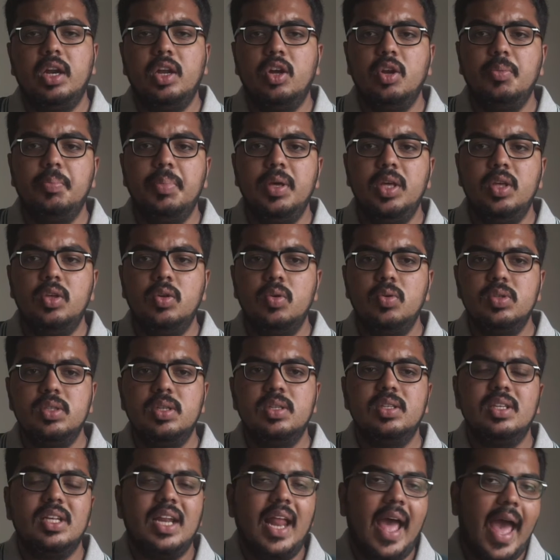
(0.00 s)
That can be
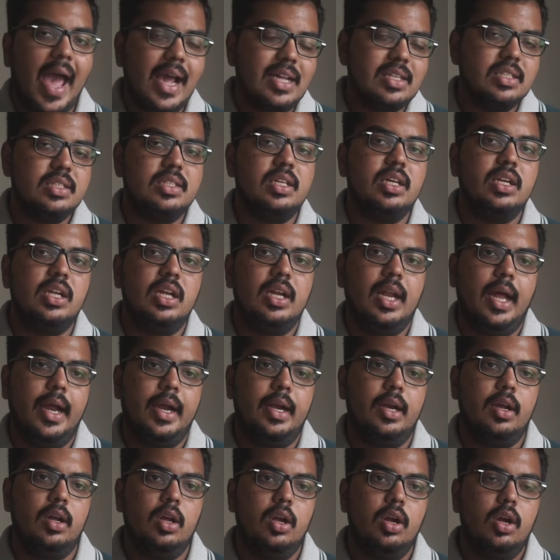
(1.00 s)
used as an accessory
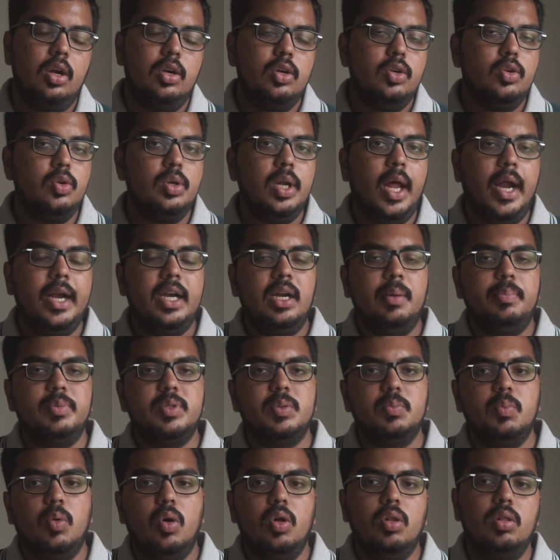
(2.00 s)
light to light up
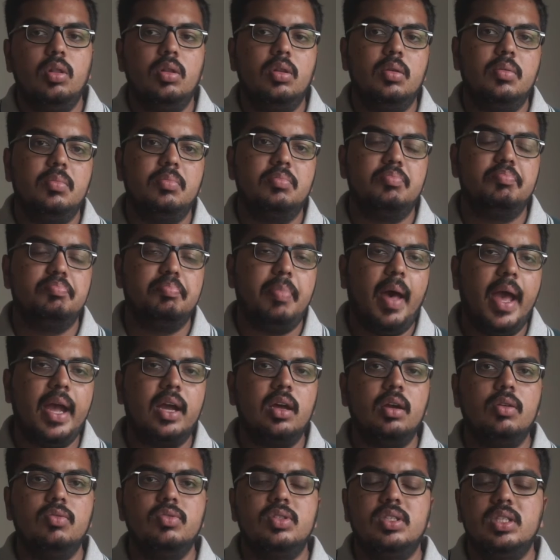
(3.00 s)
small
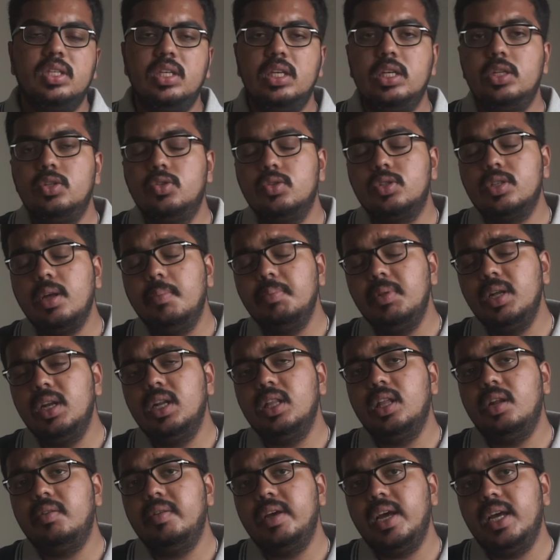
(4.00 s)
background scenes or something
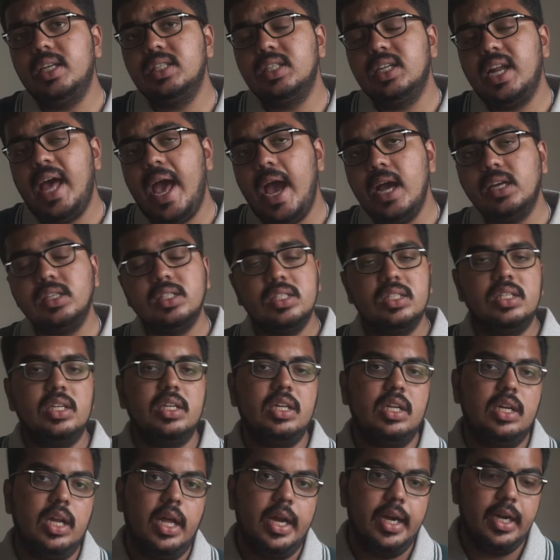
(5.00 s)
like that way as an
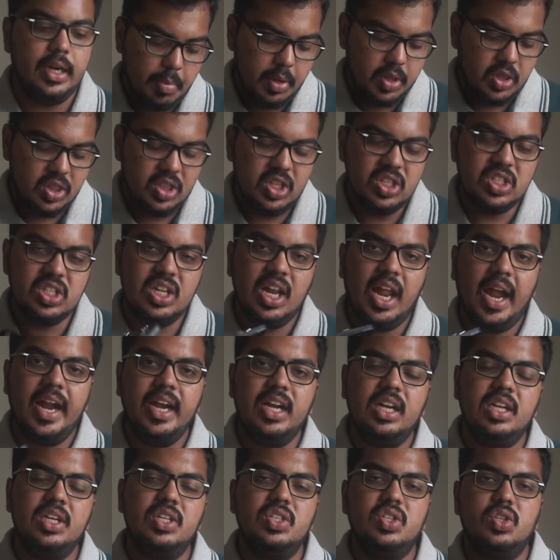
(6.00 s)
accessory light. But this
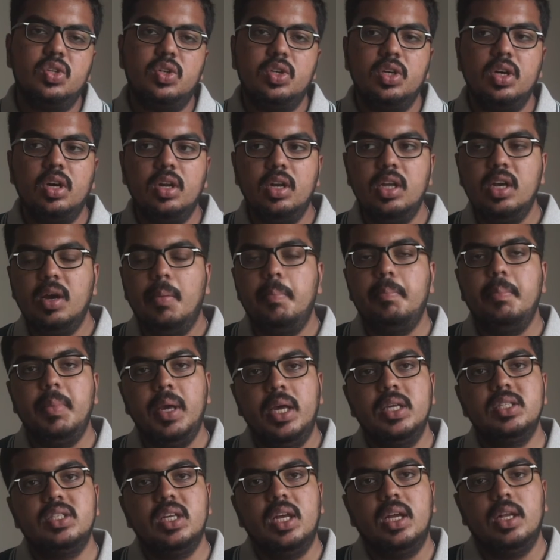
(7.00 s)
light is really
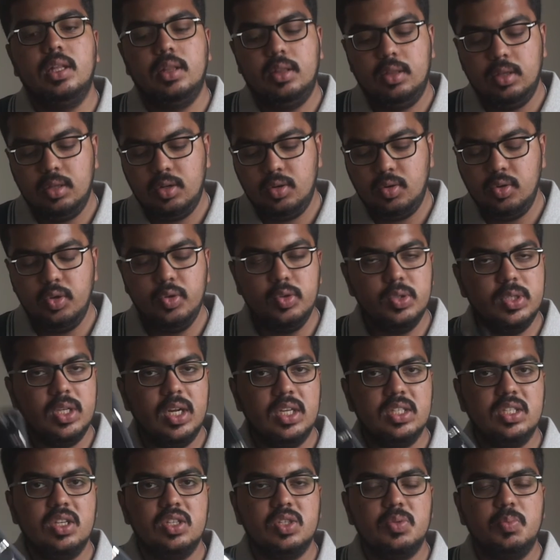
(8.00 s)
amazing to use
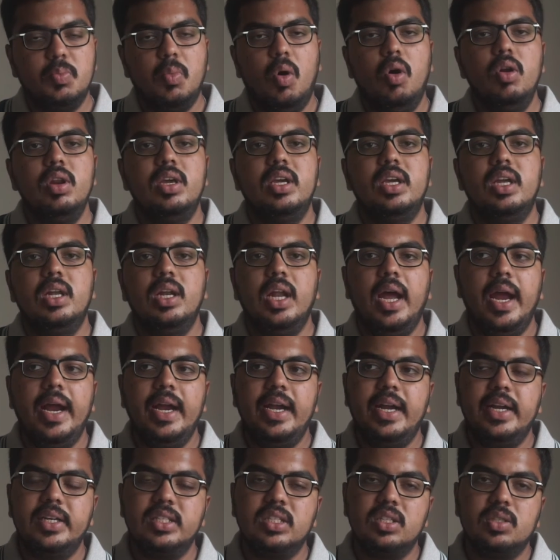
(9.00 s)
it as a small key
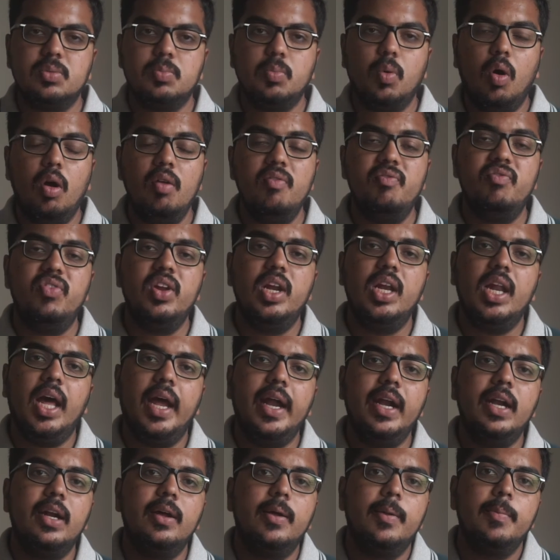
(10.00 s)
light, as a small fill
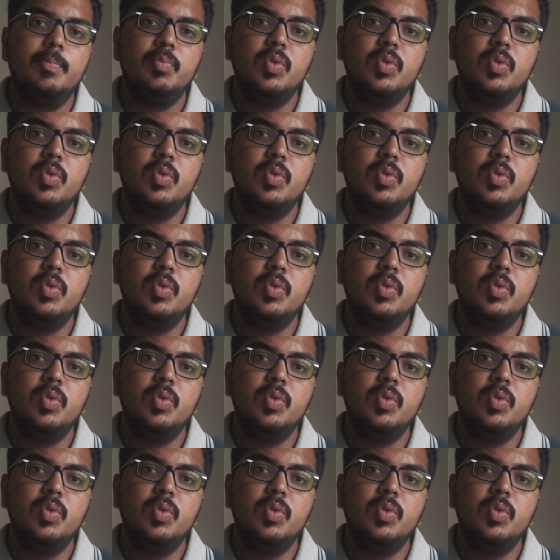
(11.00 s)
light.